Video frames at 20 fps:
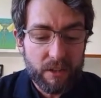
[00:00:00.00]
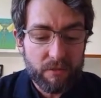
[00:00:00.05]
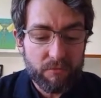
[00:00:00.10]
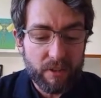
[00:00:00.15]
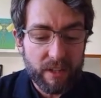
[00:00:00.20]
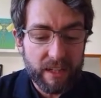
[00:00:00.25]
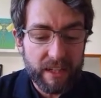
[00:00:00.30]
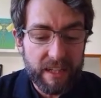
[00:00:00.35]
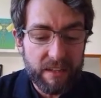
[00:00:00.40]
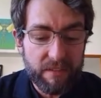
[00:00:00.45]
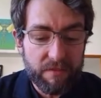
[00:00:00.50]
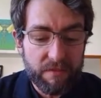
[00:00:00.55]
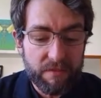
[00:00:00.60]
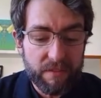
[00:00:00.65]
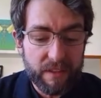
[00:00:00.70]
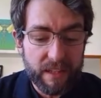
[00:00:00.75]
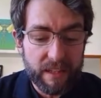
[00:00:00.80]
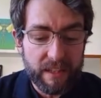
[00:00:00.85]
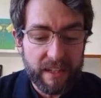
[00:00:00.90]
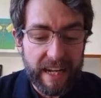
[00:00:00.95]
Relief
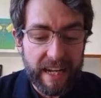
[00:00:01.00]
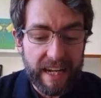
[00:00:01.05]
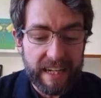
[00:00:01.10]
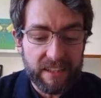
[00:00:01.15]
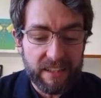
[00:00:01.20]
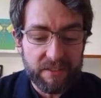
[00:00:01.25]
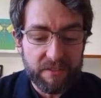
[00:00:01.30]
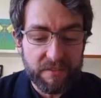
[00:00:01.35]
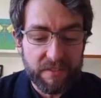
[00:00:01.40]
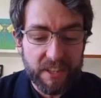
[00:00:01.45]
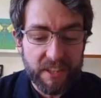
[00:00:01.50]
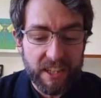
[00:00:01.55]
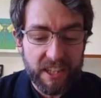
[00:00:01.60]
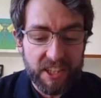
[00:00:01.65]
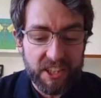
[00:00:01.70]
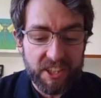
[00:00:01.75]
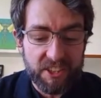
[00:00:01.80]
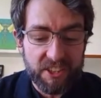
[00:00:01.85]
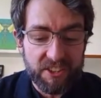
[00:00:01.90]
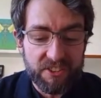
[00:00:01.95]
in an act of
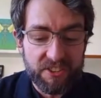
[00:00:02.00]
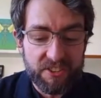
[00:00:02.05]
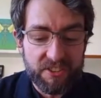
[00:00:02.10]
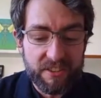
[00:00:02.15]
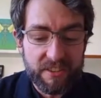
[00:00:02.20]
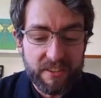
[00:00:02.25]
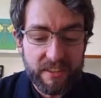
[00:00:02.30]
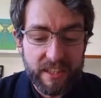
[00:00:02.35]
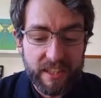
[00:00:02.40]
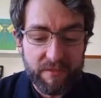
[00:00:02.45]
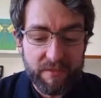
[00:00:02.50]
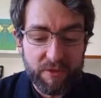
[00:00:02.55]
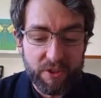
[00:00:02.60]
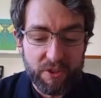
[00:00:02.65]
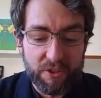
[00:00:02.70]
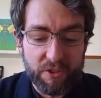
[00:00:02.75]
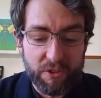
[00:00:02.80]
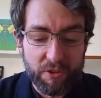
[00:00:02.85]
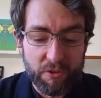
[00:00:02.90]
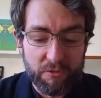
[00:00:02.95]
kindness
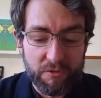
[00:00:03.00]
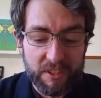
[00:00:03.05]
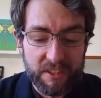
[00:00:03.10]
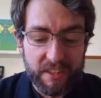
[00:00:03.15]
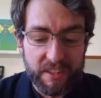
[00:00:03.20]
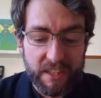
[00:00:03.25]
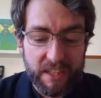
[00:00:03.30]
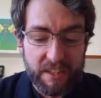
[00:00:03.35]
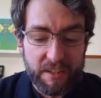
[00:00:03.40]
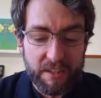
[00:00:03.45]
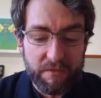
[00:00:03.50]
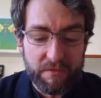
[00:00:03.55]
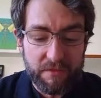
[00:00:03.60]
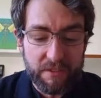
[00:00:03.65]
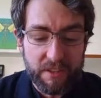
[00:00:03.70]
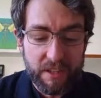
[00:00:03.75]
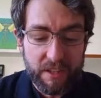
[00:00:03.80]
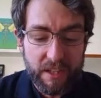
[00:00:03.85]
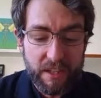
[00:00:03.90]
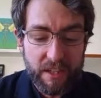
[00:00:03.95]
given or received